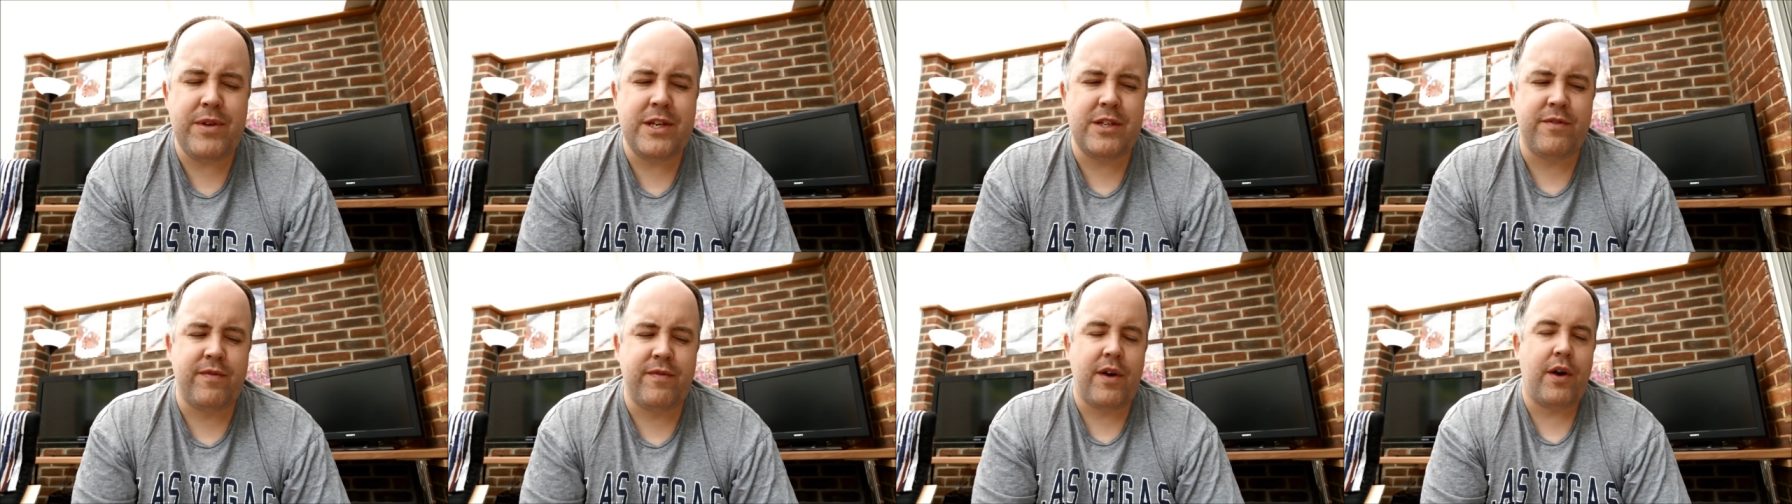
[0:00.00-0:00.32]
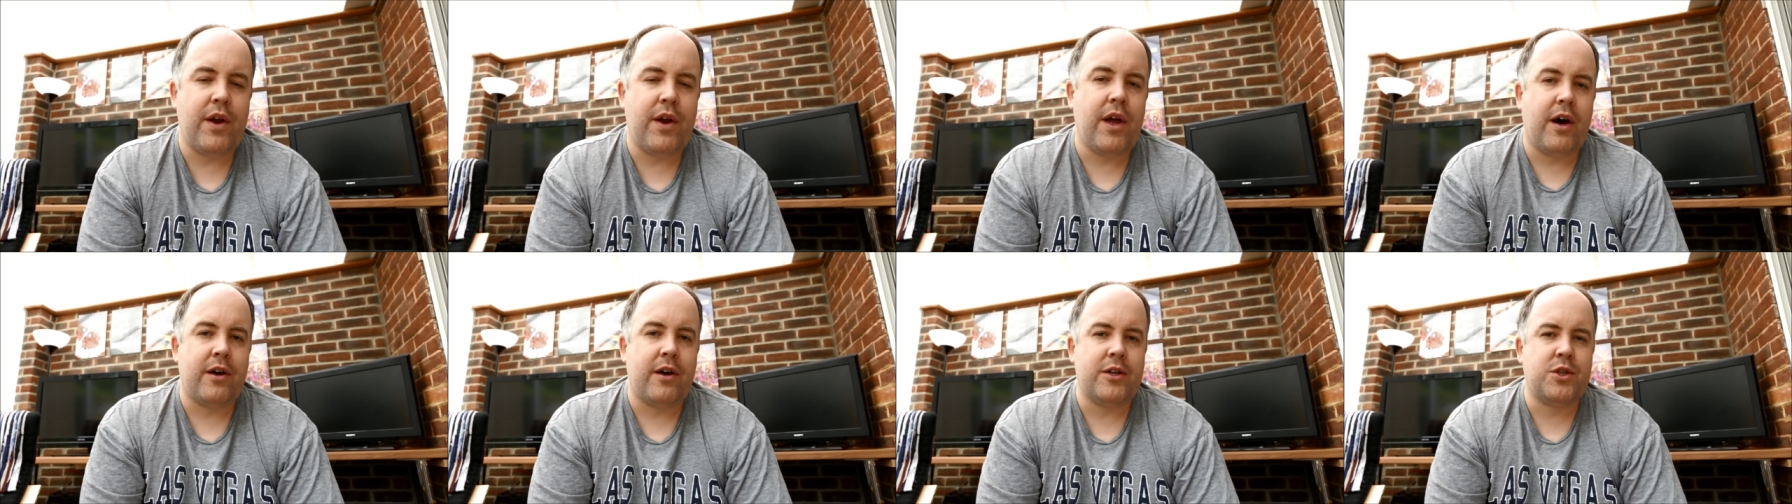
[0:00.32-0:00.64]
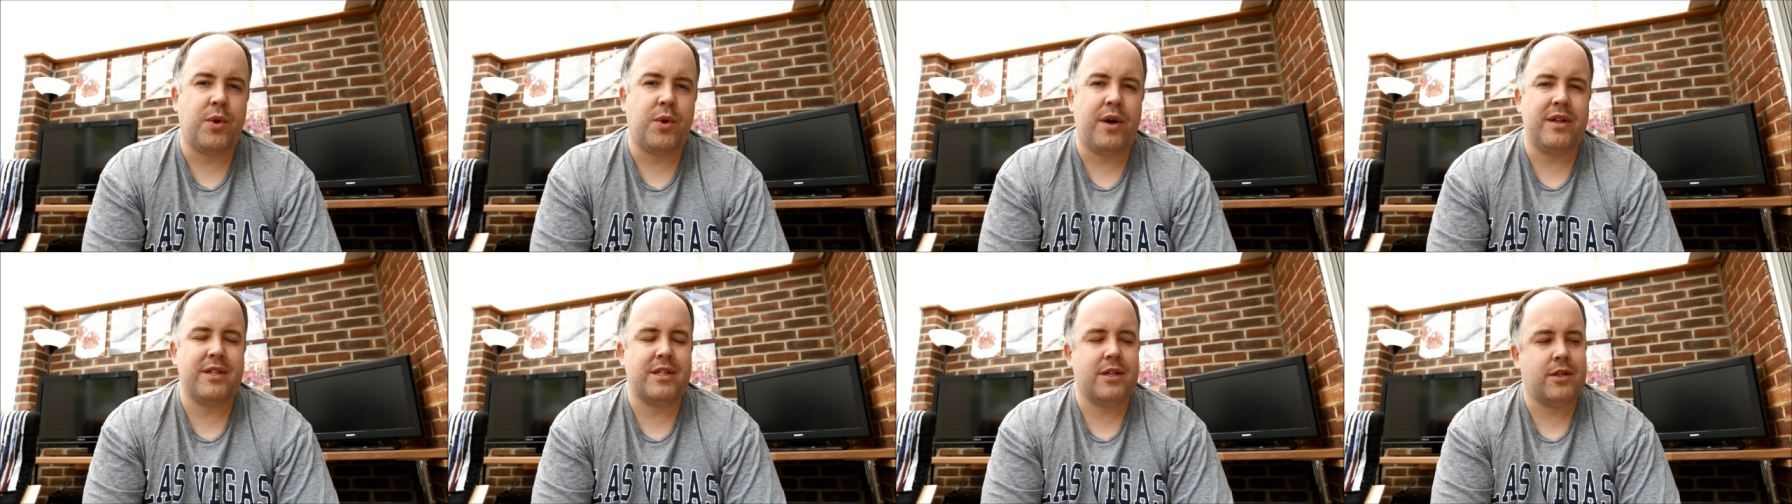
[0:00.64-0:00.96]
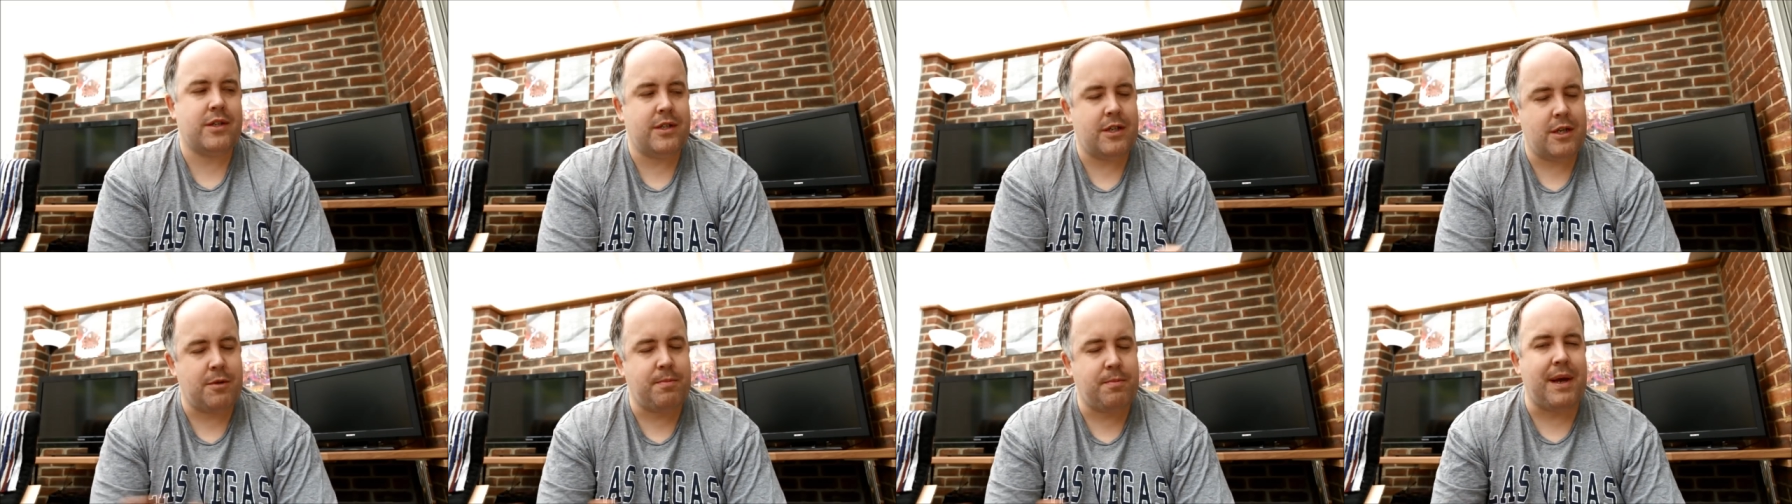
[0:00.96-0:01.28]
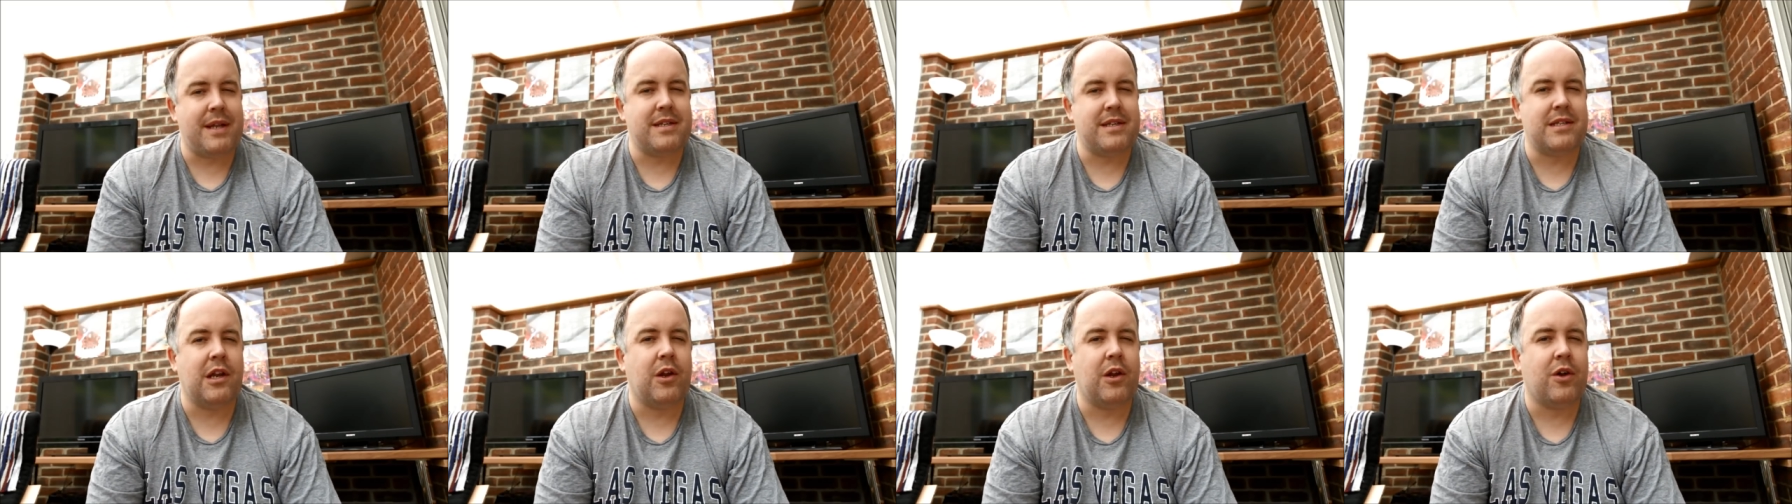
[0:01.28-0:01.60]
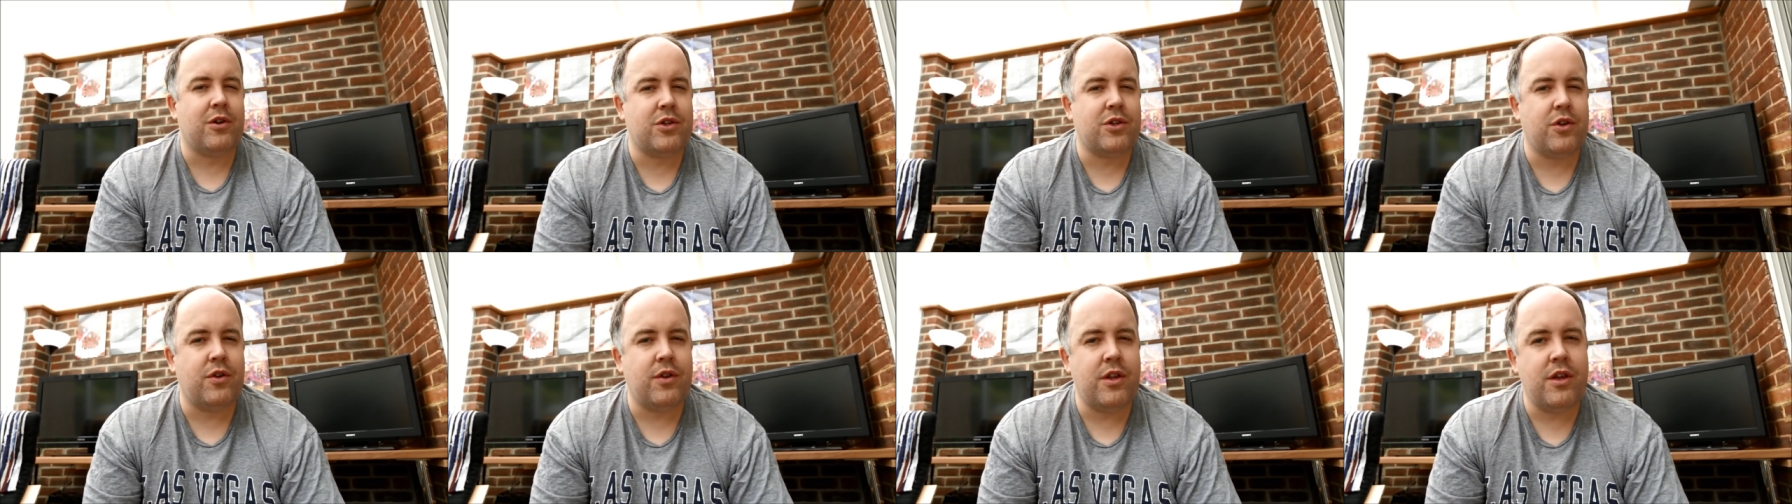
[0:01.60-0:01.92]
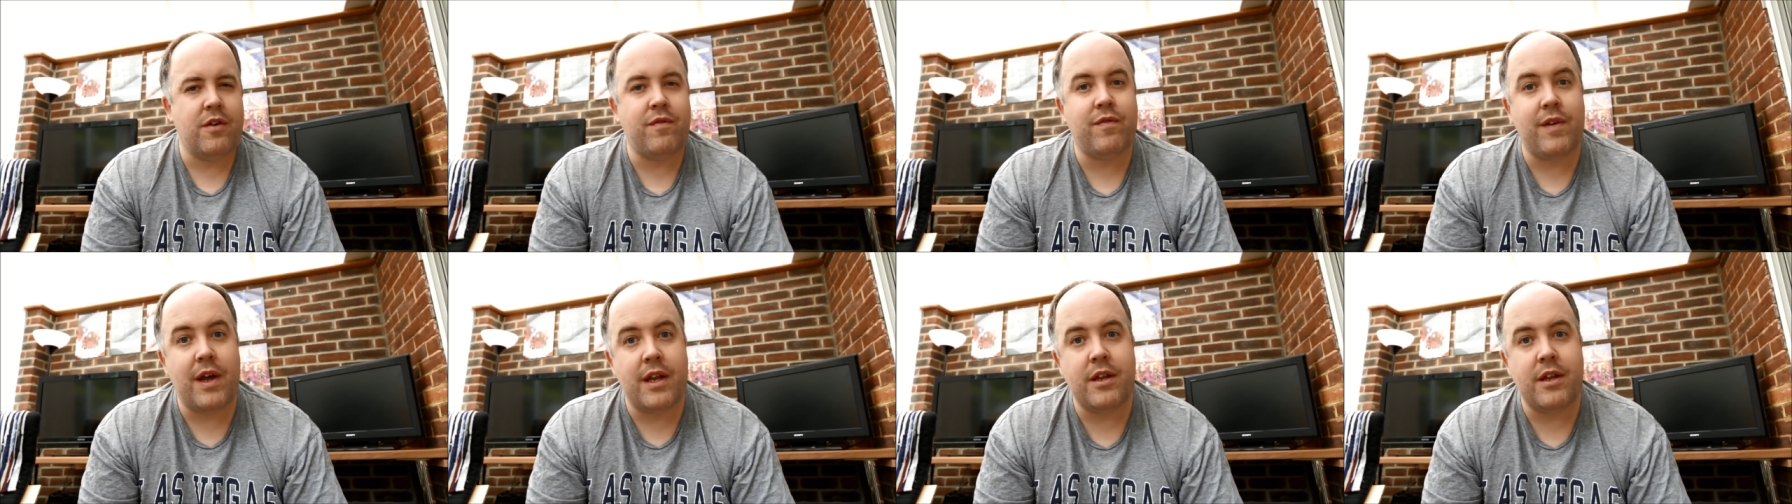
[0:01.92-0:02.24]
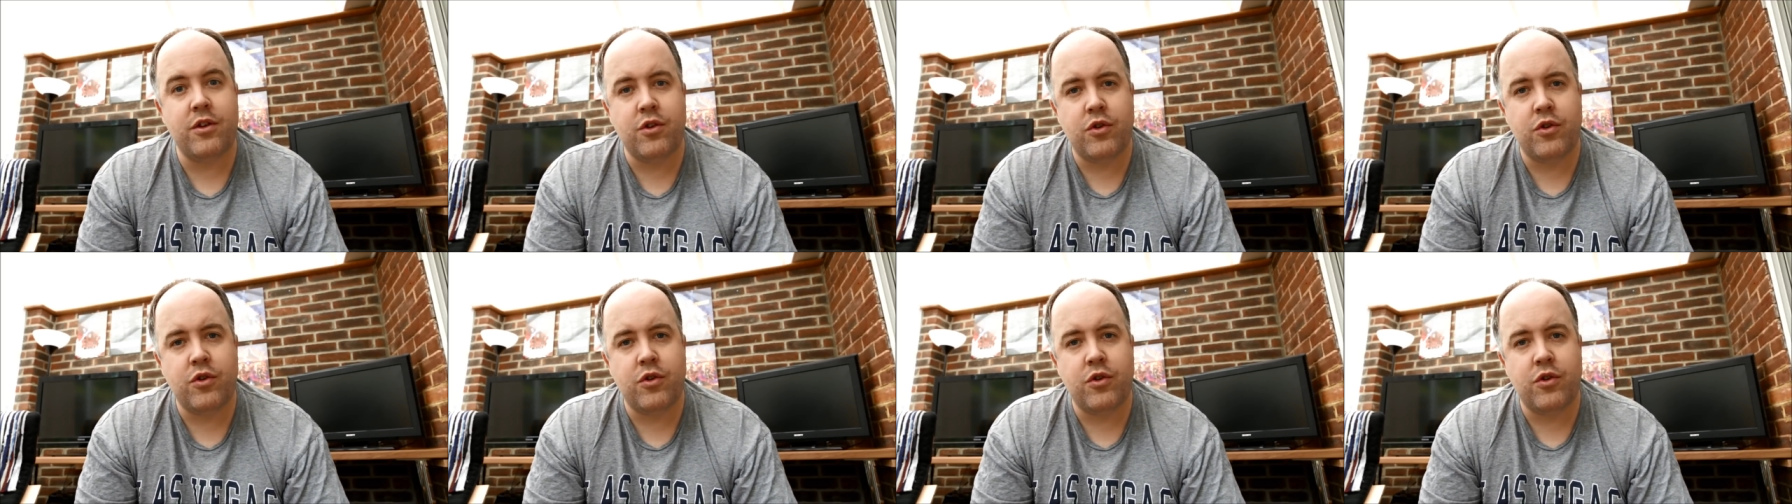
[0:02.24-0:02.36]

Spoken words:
It's very hard to answer because it depends a lot on the event